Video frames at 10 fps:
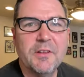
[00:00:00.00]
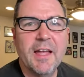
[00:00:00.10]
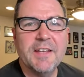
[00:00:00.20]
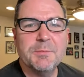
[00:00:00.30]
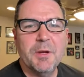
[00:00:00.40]

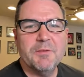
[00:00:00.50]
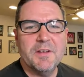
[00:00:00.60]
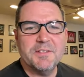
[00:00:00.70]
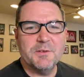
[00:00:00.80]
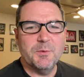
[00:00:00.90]
Last by
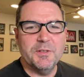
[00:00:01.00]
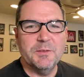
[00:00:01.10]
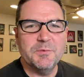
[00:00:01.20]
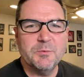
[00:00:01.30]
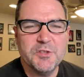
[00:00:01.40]
Vanessa
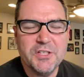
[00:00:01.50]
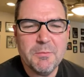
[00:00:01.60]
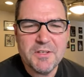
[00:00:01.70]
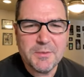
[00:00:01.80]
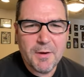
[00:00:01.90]
Williams. Was she a
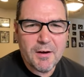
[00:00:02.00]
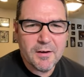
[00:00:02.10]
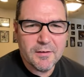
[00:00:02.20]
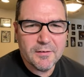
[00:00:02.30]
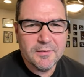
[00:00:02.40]
Miss
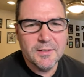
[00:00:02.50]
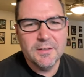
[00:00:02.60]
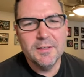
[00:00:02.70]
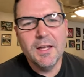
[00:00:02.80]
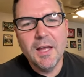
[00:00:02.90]
America?
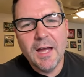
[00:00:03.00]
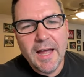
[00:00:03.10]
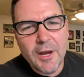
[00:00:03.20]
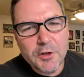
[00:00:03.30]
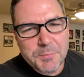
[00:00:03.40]

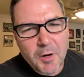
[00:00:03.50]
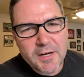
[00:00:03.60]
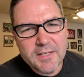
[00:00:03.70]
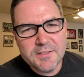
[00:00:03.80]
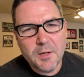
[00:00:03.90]
I know,
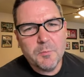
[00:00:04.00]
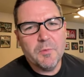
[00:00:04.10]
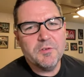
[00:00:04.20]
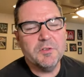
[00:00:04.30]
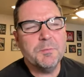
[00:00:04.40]
Sparky's
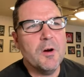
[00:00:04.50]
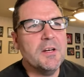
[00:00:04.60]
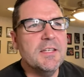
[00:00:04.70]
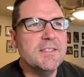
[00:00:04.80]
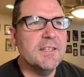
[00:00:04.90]
up. So
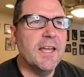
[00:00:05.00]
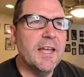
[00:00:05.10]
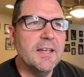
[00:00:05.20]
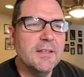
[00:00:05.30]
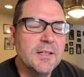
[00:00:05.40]
Sparky
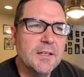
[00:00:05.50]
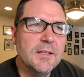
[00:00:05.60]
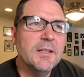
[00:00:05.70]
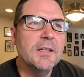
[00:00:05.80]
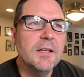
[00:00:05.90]
today,
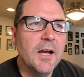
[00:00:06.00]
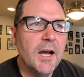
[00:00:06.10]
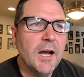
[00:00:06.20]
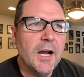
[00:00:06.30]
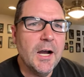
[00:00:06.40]

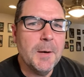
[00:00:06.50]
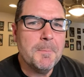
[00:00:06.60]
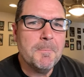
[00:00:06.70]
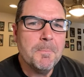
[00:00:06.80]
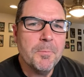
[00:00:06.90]

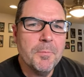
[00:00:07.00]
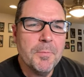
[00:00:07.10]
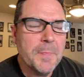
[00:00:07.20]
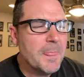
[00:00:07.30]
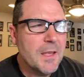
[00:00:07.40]

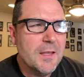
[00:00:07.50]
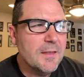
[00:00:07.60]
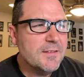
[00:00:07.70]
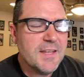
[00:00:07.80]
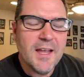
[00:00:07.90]

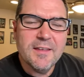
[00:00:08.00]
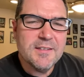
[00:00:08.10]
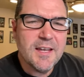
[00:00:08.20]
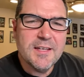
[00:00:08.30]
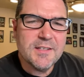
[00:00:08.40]
this guy,
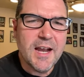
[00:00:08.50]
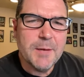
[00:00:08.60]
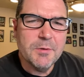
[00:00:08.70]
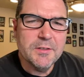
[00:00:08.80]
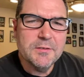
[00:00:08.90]
he's a
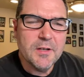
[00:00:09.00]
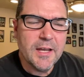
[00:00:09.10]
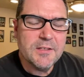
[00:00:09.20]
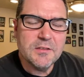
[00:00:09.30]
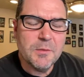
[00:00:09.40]
hybrid.
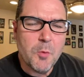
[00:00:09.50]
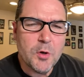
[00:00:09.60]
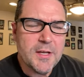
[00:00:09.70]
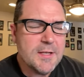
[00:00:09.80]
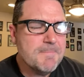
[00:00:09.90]
Okay, this is a
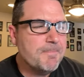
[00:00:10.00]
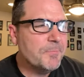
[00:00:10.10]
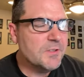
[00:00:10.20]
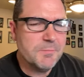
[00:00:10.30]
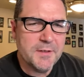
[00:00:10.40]
Morky.
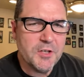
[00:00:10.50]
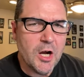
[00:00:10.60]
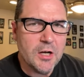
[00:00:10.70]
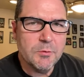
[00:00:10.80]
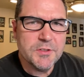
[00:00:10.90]
This is my
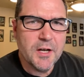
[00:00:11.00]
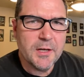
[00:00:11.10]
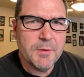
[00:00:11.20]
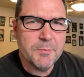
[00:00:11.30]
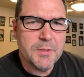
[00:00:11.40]
dog we're talking
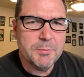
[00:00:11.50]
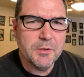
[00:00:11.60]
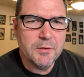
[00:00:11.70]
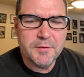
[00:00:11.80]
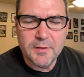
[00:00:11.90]
about. People
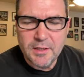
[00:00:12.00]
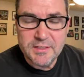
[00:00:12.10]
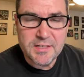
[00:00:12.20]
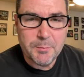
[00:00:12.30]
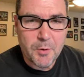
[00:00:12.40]
love it.
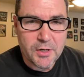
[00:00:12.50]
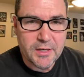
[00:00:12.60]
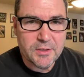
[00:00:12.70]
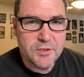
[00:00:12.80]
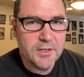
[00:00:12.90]
He's not
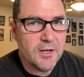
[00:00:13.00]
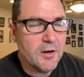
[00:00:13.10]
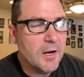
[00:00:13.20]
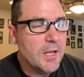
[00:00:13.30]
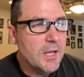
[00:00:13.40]
barking, as you can
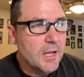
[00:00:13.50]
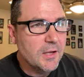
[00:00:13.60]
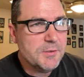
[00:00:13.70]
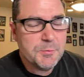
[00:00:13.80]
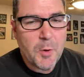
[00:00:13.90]
hear,
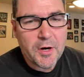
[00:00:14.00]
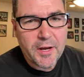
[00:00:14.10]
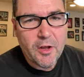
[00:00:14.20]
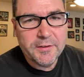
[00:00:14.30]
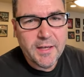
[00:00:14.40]
because he was
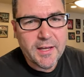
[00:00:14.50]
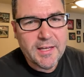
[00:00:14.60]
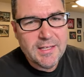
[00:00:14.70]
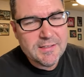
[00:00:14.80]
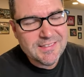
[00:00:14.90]
barking all day.
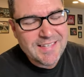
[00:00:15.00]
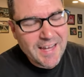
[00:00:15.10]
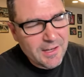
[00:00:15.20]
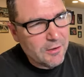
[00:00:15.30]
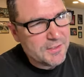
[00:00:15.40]
His
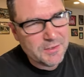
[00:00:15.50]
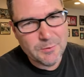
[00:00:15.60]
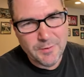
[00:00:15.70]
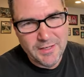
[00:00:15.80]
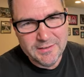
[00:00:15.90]
tail is
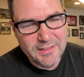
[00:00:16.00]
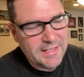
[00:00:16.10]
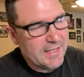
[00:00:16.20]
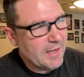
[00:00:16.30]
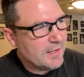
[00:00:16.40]
all red. Like
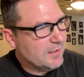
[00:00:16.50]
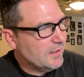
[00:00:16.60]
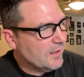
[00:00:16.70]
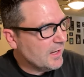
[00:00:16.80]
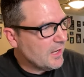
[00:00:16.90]
I
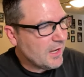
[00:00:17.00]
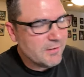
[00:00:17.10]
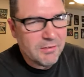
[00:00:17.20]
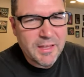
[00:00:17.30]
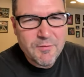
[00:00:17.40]

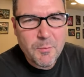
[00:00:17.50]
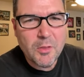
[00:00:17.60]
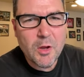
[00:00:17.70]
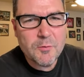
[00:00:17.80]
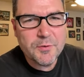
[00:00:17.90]
leave him
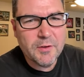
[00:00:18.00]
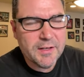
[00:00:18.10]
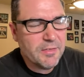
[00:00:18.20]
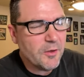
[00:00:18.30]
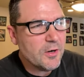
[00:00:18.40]
alone for
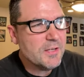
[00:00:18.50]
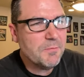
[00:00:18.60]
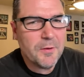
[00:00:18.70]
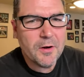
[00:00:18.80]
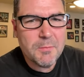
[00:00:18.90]
like 30
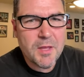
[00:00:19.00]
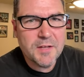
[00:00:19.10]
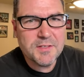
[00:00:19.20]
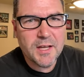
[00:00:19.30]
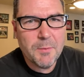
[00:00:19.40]

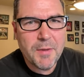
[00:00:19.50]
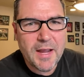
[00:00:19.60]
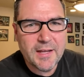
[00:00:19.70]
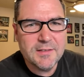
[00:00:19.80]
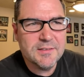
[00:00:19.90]
minutes. I come
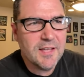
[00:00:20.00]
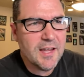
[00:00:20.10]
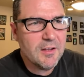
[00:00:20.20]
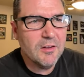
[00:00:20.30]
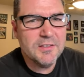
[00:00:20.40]
back and his
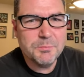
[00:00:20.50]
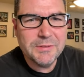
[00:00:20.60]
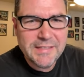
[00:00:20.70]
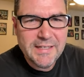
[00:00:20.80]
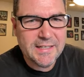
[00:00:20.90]
tail is
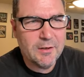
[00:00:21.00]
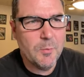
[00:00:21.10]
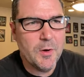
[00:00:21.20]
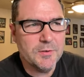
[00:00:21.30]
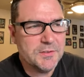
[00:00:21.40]
bleeding
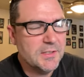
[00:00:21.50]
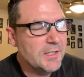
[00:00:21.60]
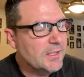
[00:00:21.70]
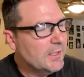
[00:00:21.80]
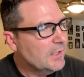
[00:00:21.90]
almost.
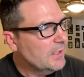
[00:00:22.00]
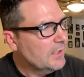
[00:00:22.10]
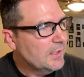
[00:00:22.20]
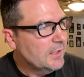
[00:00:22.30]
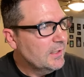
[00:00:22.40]

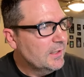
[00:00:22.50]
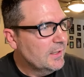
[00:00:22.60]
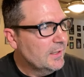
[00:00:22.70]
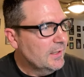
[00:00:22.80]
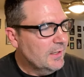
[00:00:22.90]

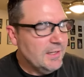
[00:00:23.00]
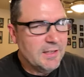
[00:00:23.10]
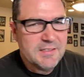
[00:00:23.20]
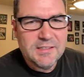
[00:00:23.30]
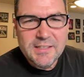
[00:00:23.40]
He
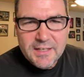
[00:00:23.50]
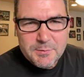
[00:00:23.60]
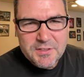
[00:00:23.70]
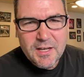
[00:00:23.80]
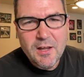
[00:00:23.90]
likes to lick
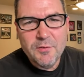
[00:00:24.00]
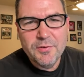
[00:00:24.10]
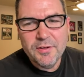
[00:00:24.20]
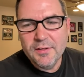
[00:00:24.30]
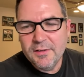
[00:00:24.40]

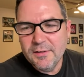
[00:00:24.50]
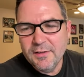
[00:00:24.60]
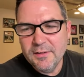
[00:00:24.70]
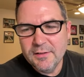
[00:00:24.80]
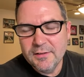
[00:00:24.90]
himself.
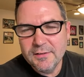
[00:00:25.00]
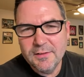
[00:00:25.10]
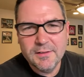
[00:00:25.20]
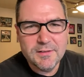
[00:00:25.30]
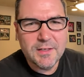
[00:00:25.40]

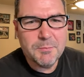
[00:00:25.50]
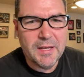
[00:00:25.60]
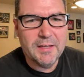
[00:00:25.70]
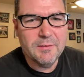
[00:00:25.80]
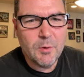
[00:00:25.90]
He's like
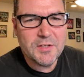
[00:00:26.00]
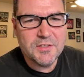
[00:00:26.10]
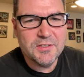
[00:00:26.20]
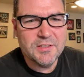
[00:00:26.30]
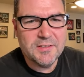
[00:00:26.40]
me. He
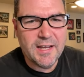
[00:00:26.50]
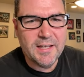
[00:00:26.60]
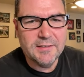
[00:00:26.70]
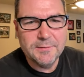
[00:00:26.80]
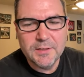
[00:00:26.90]
watches his
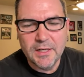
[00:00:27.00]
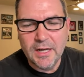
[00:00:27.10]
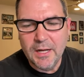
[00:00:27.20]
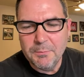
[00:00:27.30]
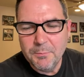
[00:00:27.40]
dad.
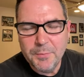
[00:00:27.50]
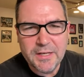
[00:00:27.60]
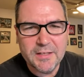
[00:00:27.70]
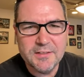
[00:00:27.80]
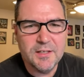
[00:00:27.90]
But
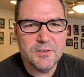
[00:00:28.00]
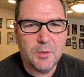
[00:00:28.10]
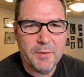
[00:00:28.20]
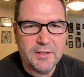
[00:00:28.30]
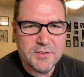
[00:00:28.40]
yeah, his tail's all bad.